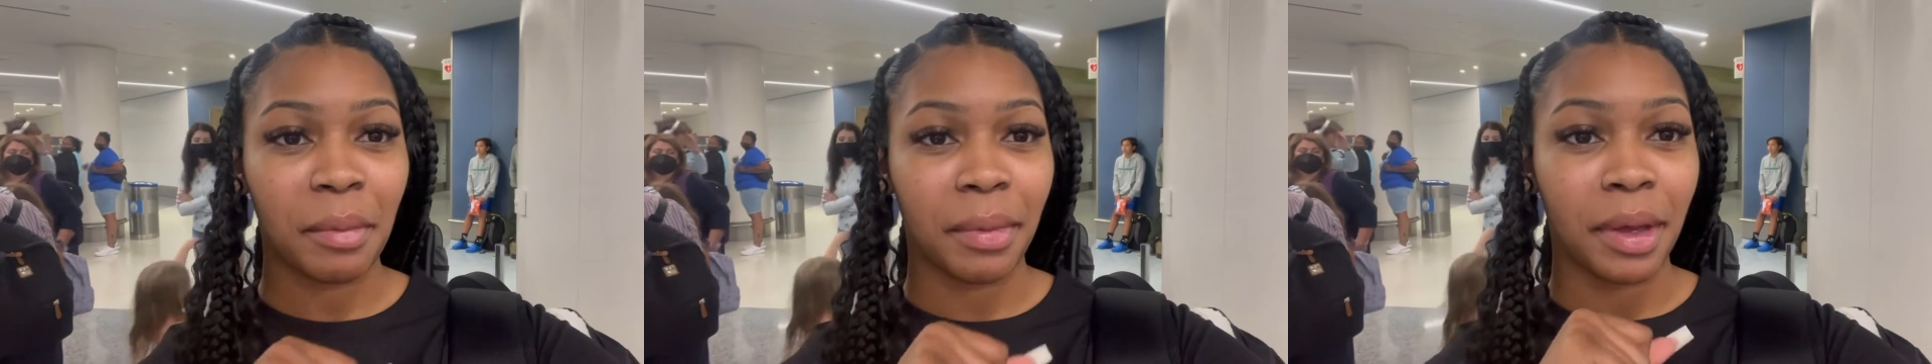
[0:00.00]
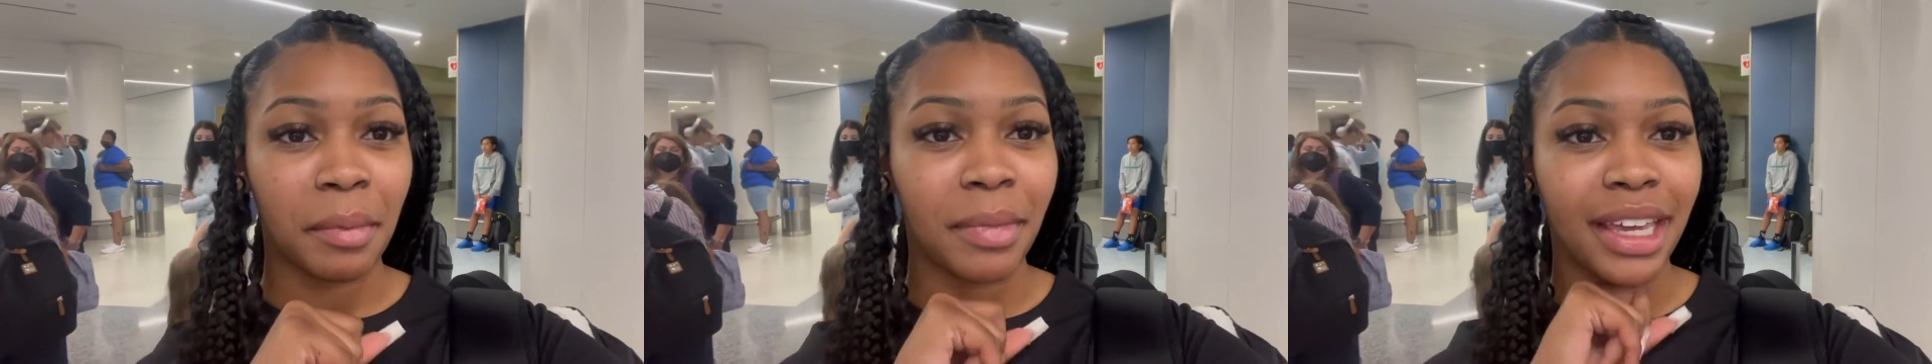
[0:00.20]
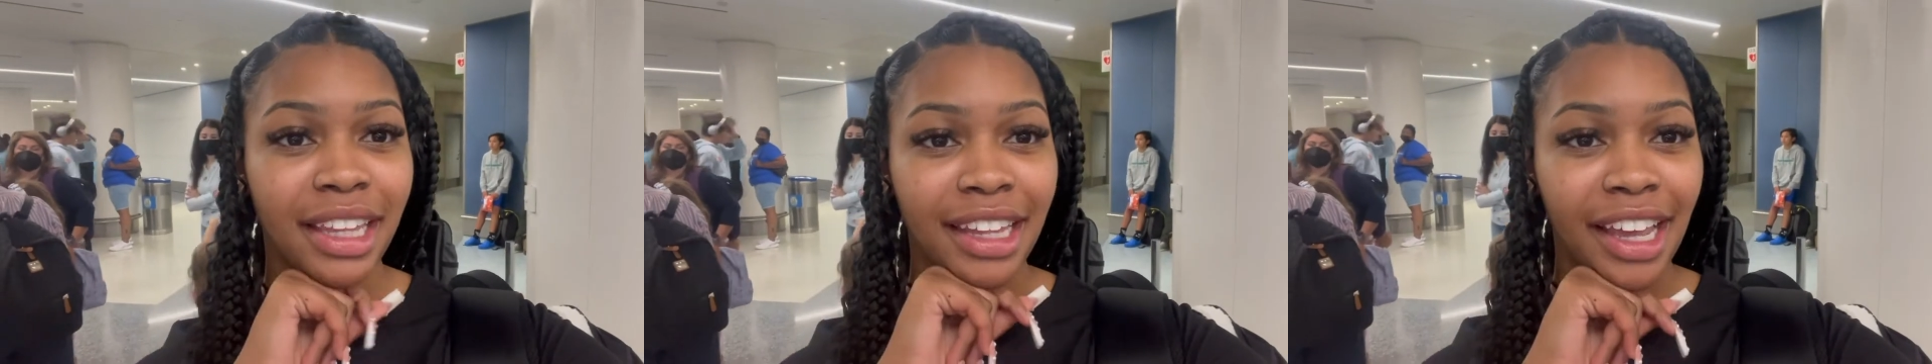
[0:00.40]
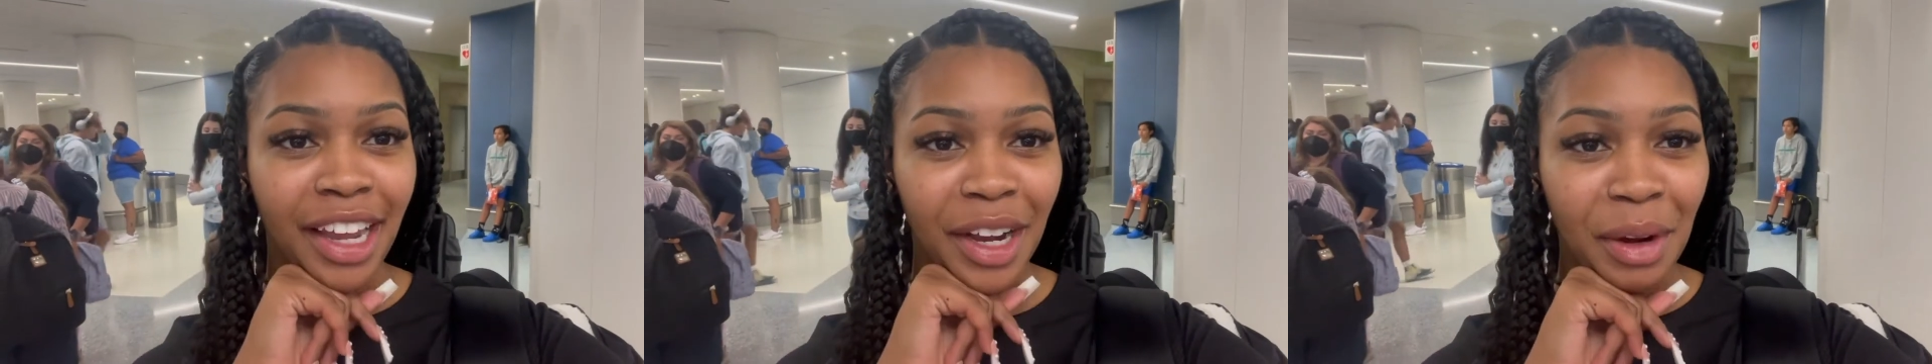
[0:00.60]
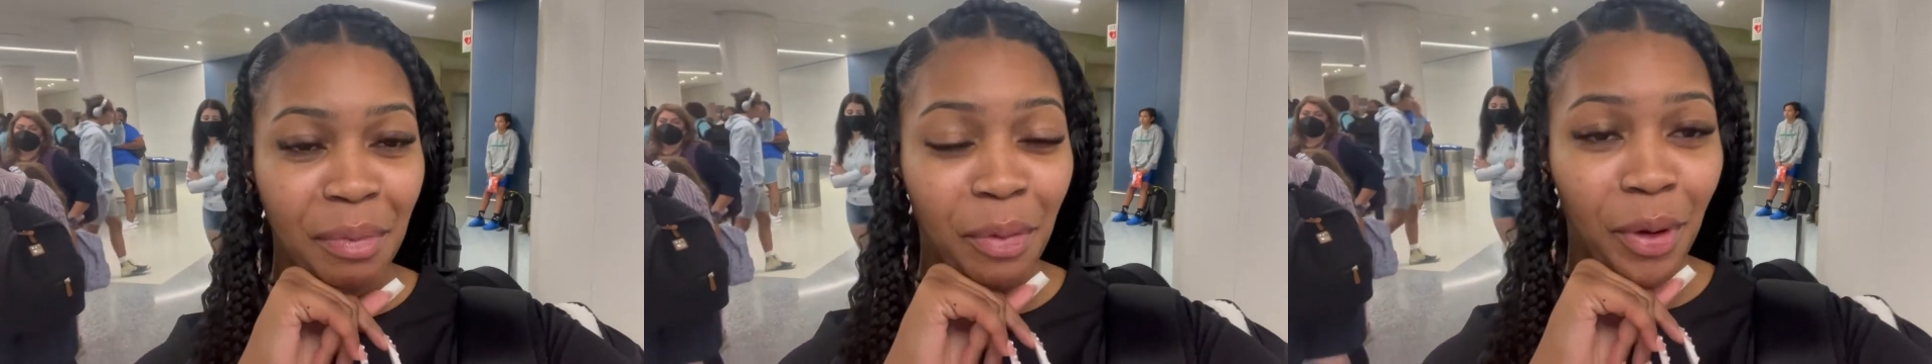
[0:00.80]
but me in the
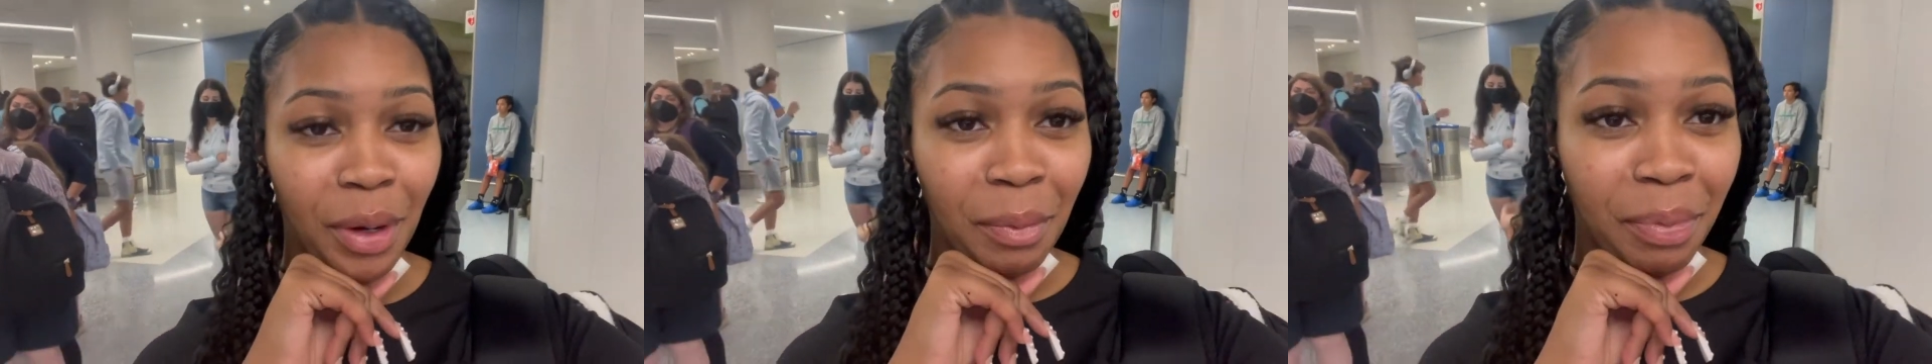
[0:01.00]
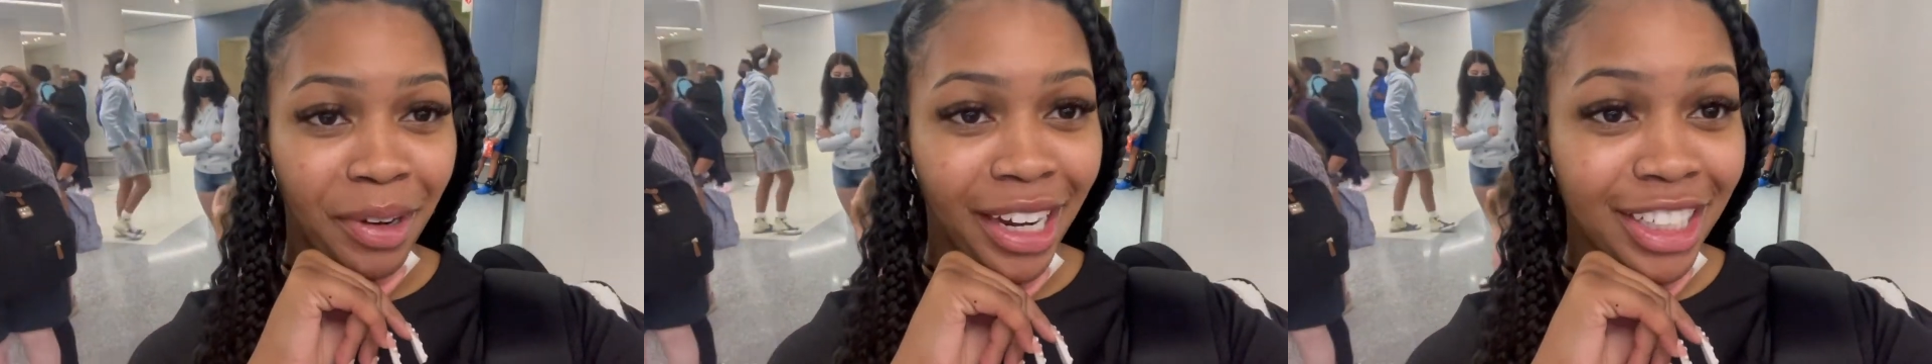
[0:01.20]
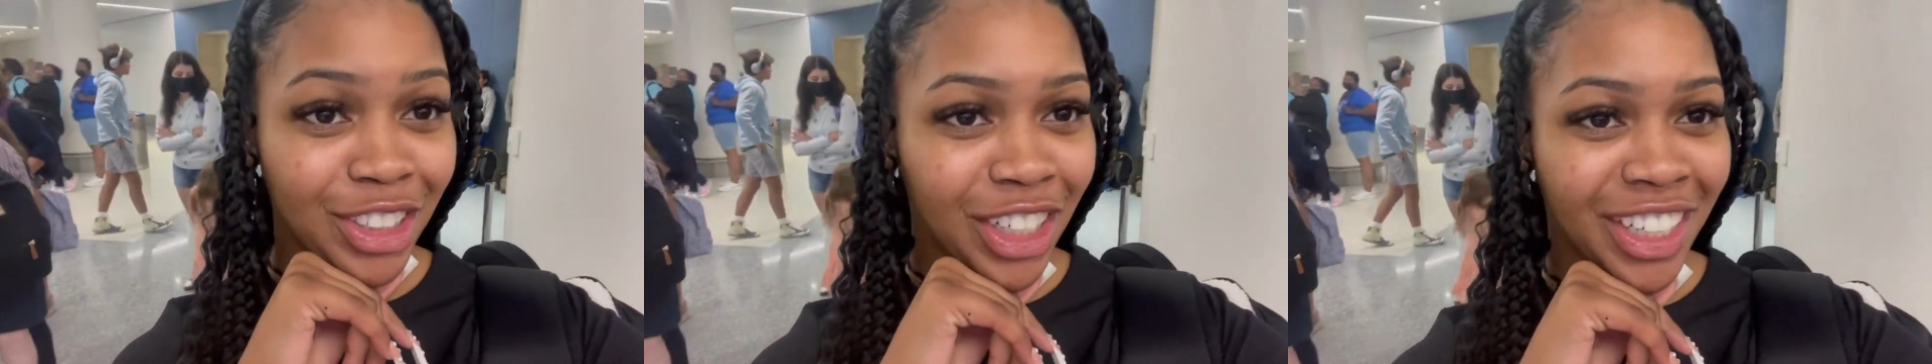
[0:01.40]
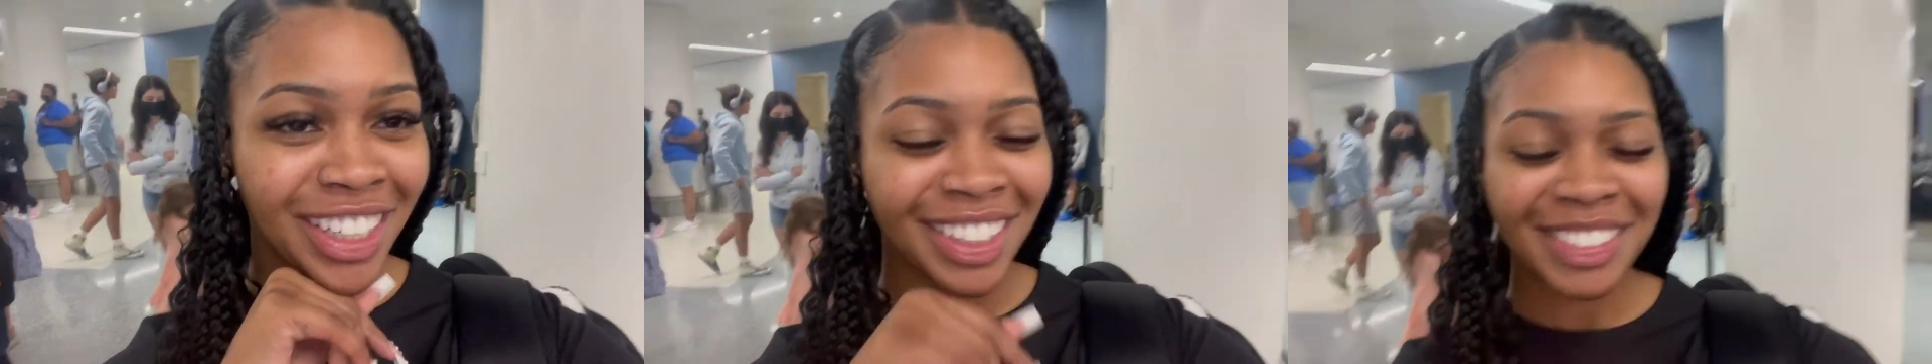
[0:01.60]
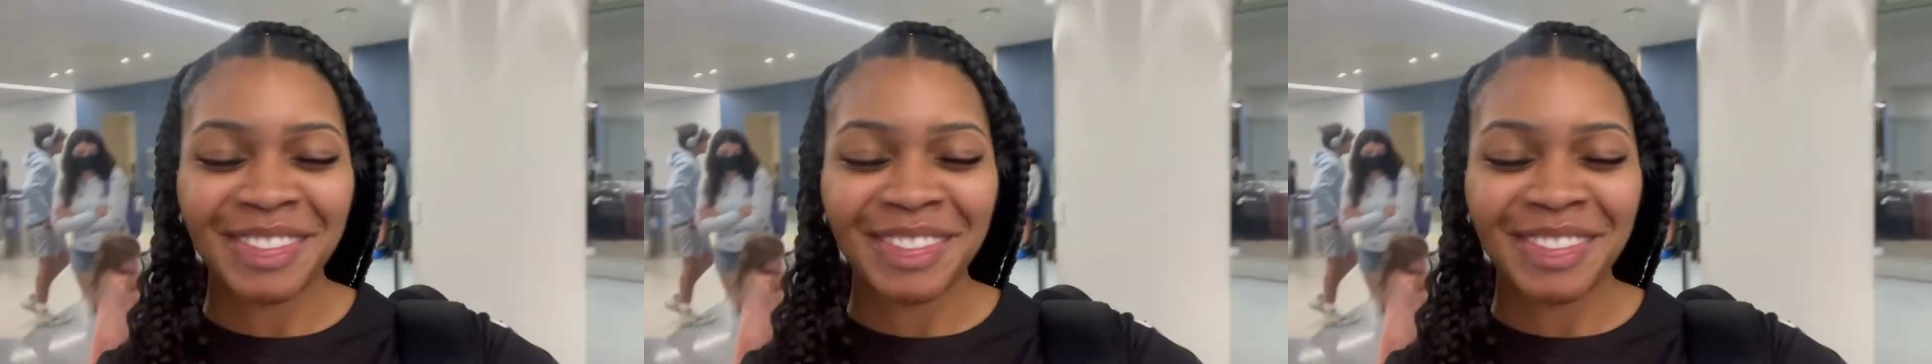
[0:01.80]
airport pranked her.